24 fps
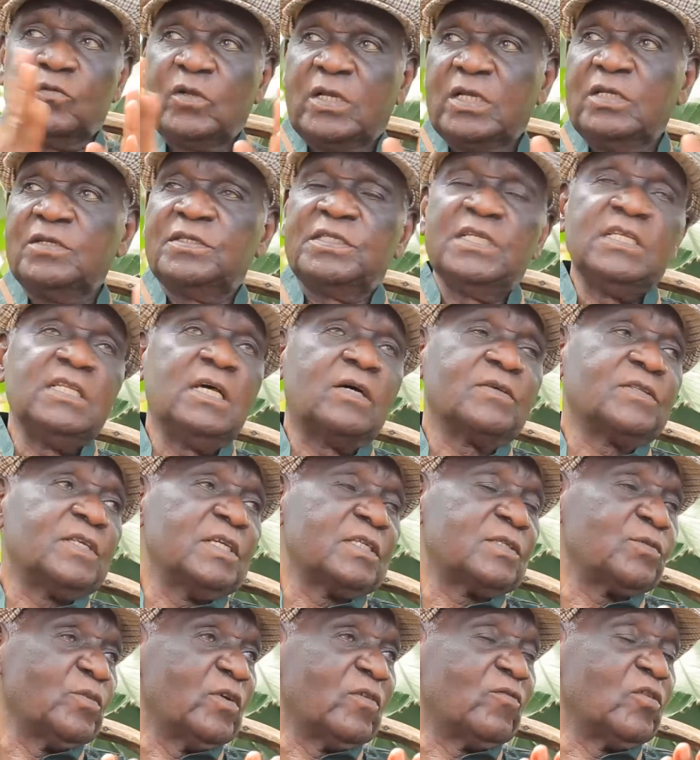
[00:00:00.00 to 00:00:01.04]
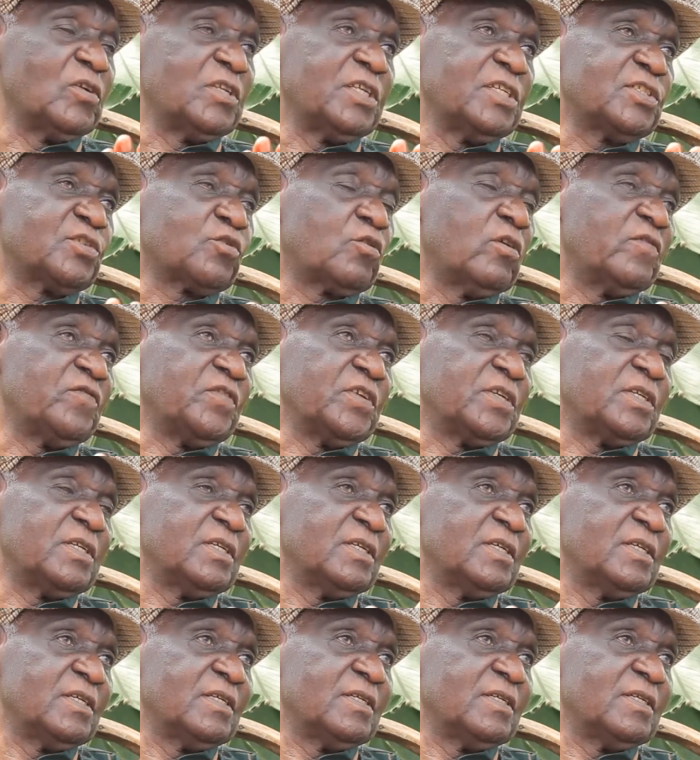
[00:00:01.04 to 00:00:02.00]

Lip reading: can see now we've got this COVID.